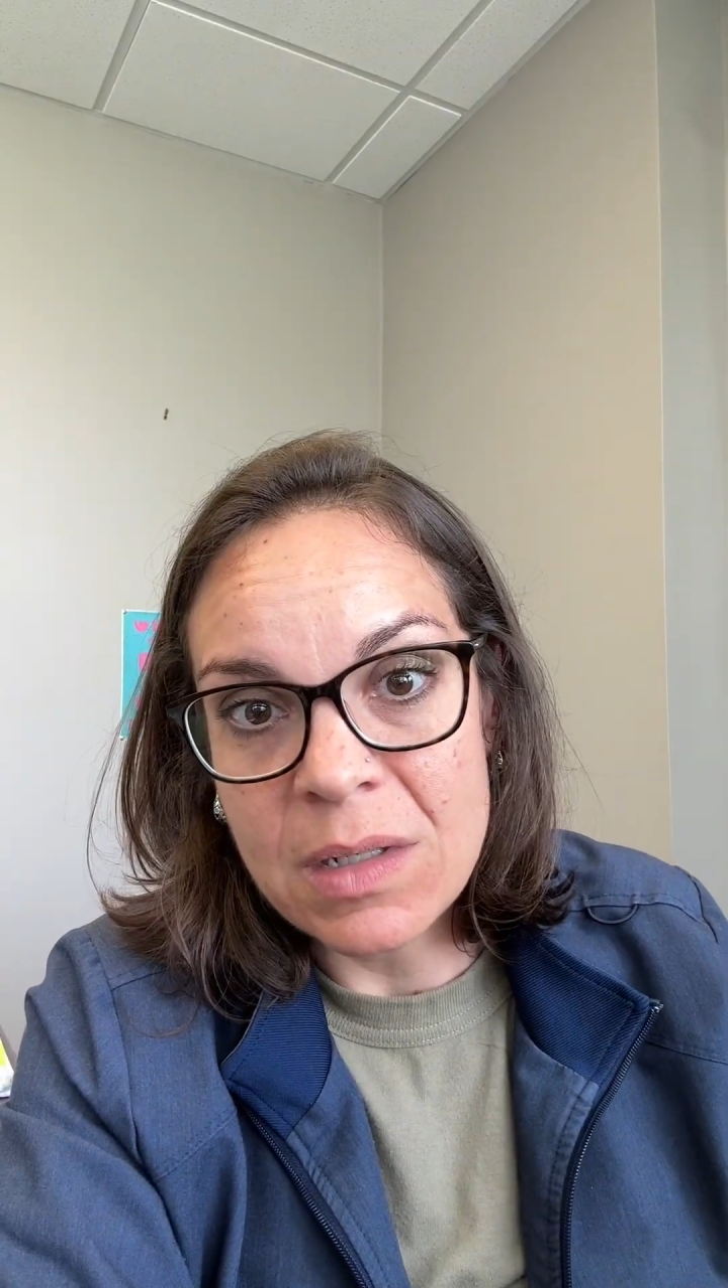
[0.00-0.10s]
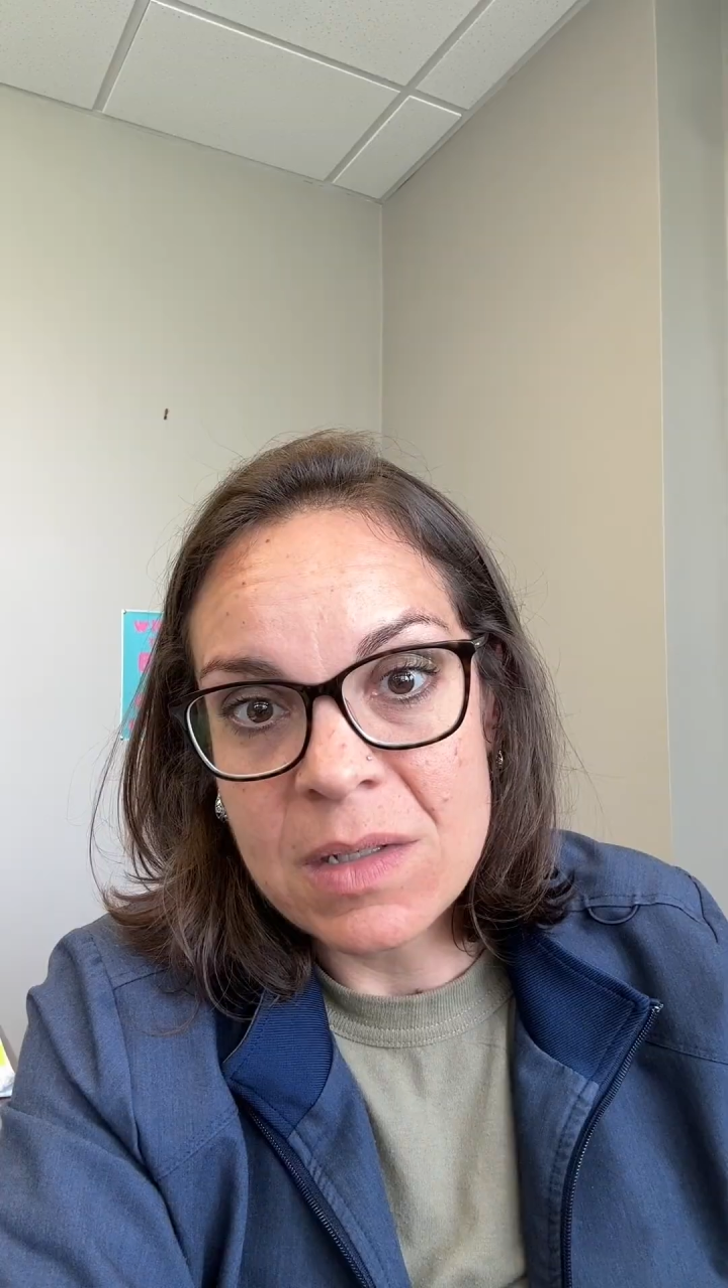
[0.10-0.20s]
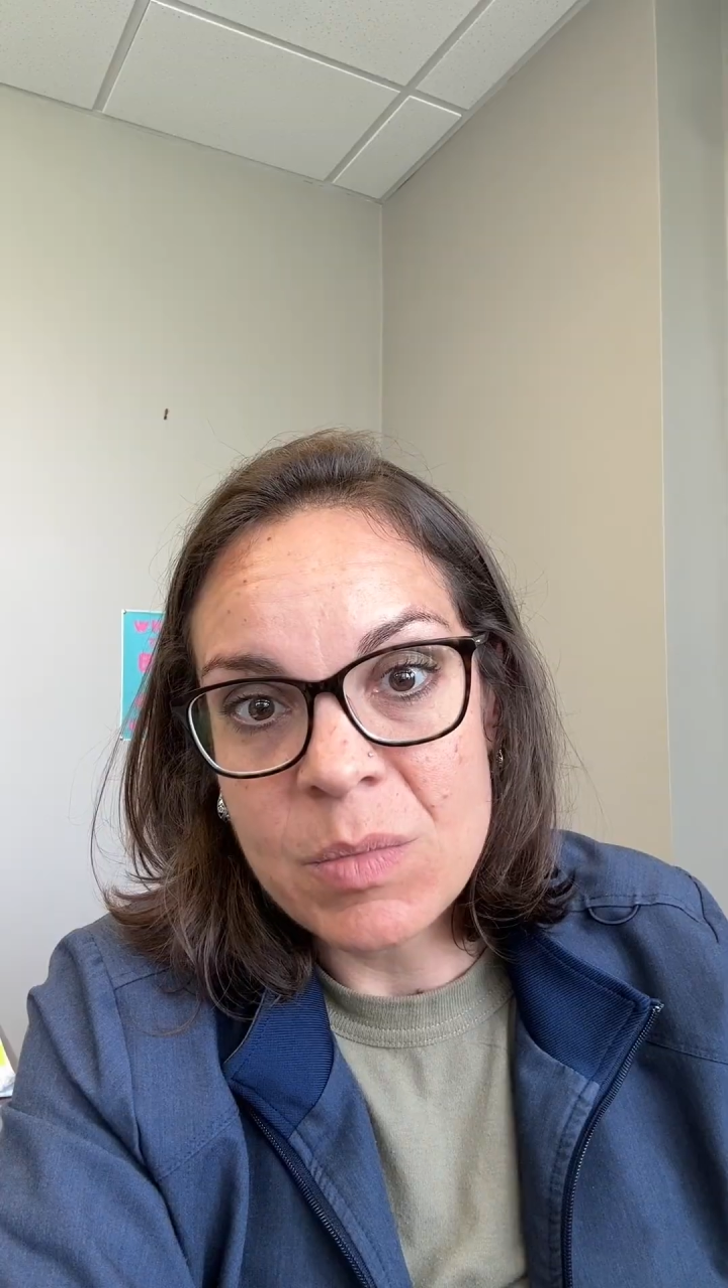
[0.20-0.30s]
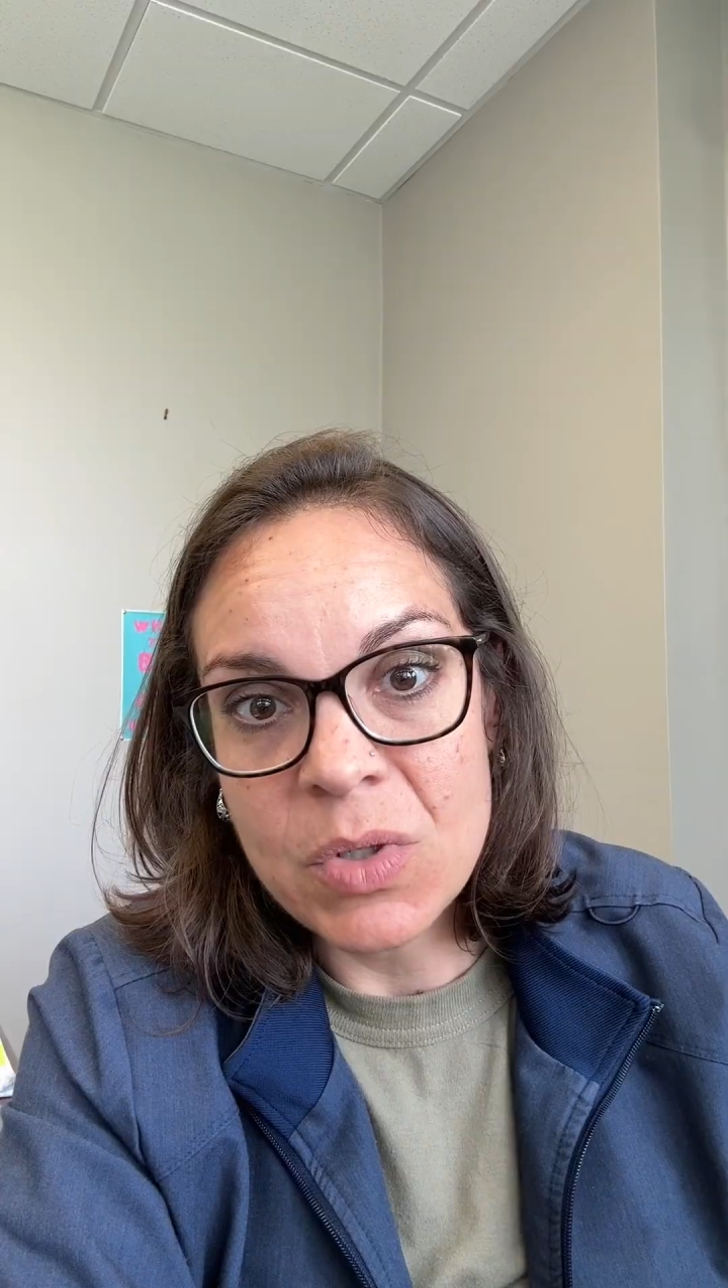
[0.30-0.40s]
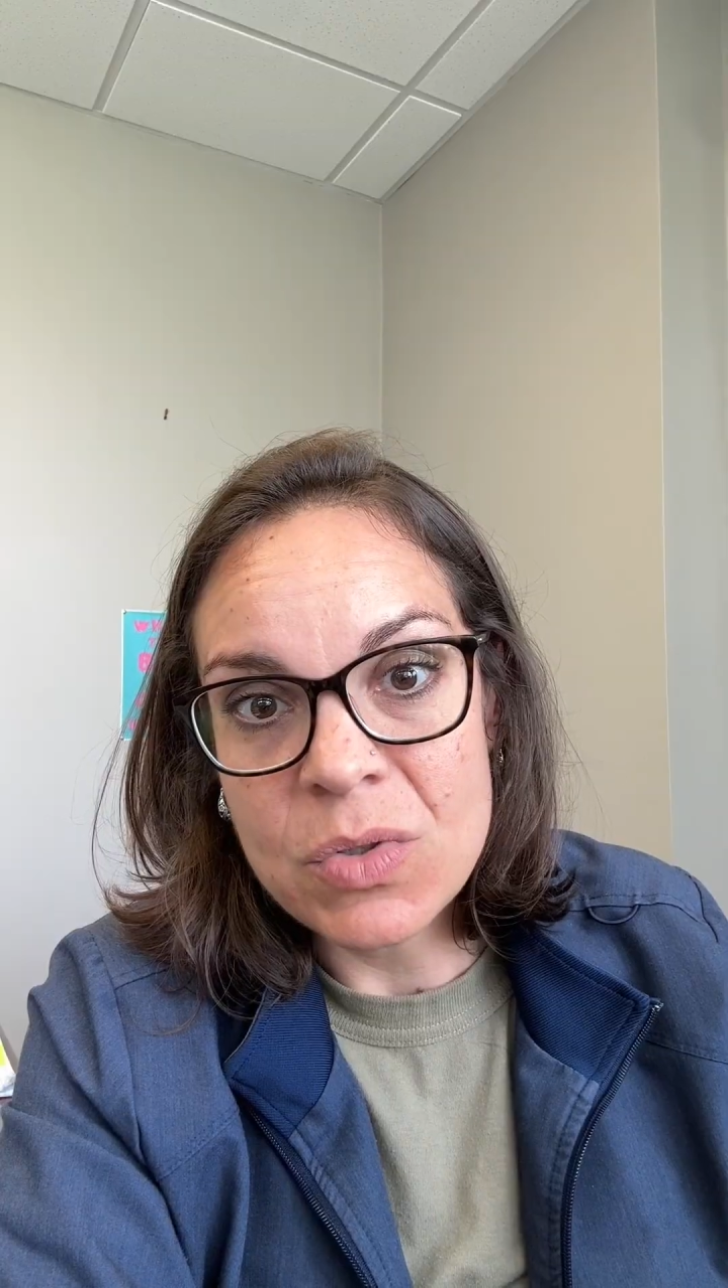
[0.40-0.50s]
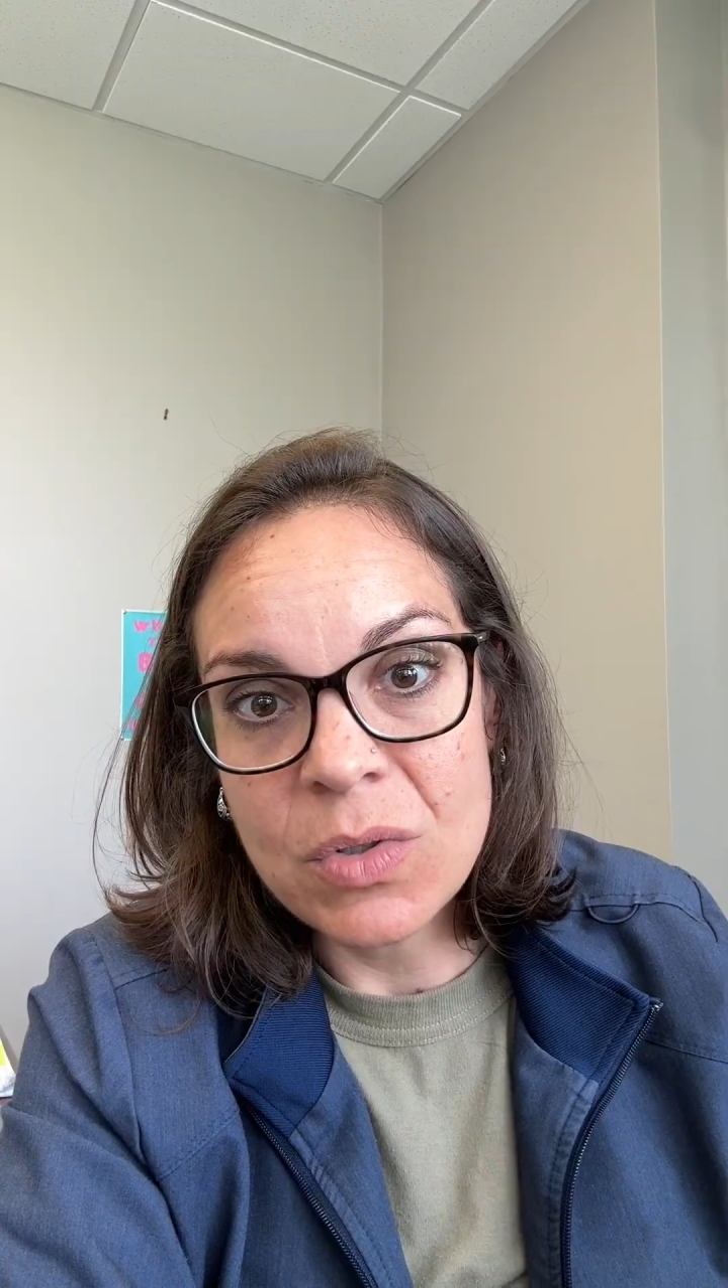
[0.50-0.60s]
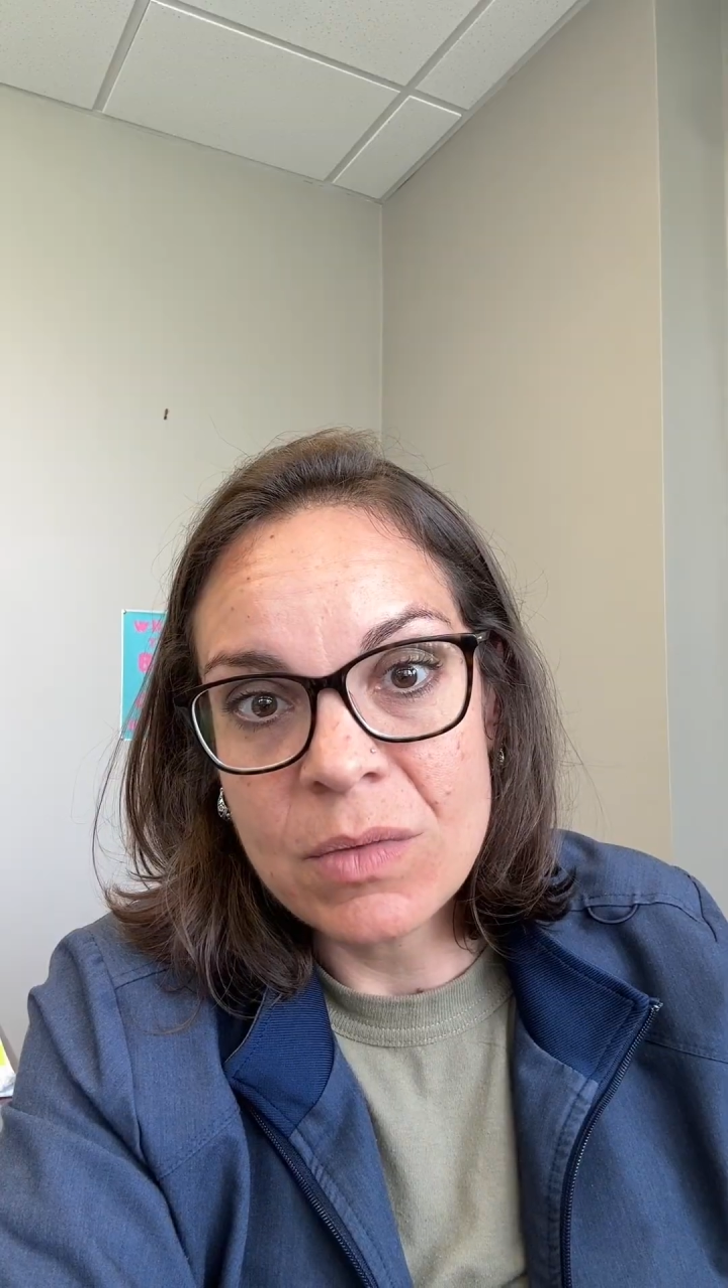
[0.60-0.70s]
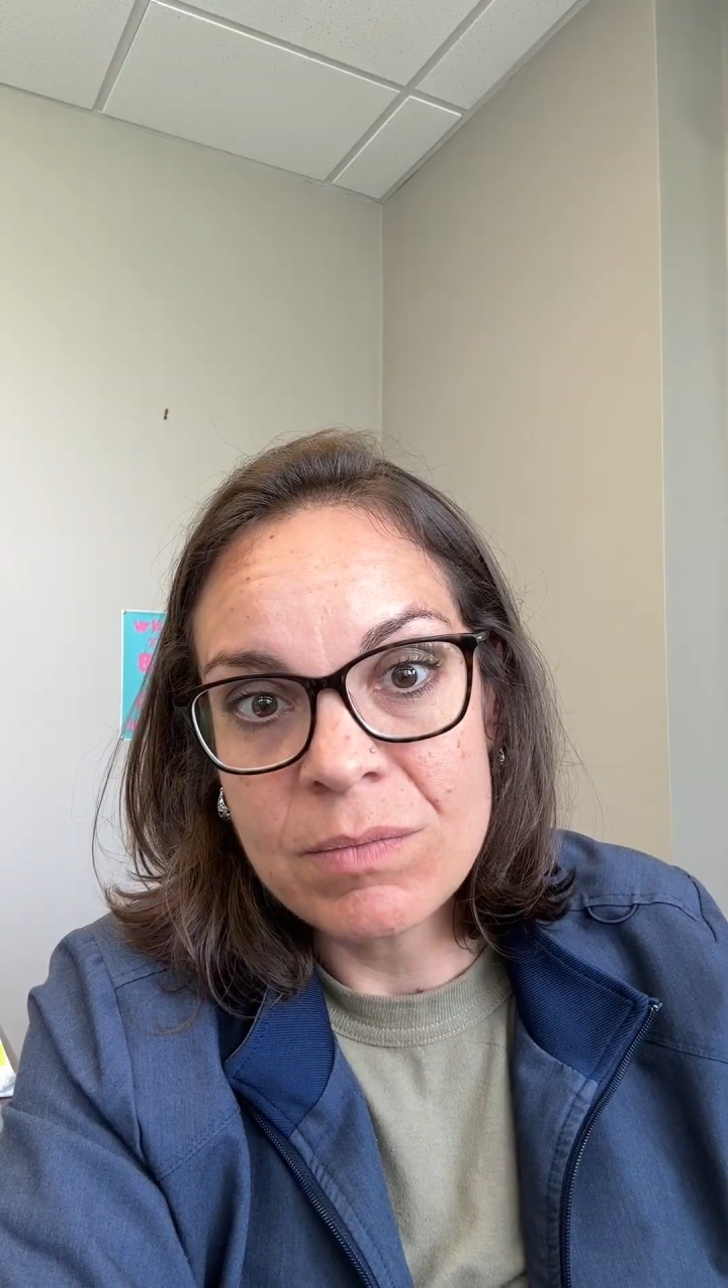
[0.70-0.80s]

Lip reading: exposure.